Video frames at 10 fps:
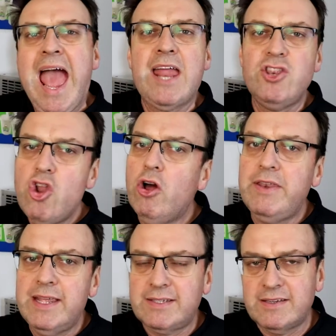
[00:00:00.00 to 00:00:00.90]
and
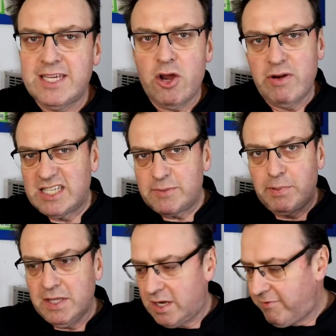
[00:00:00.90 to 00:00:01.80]
not necessarily
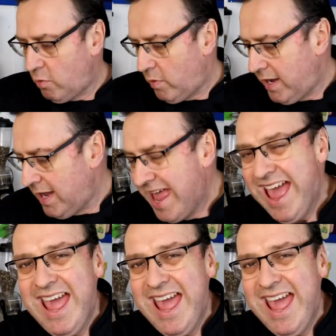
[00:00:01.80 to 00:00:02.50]
spill it everywhere,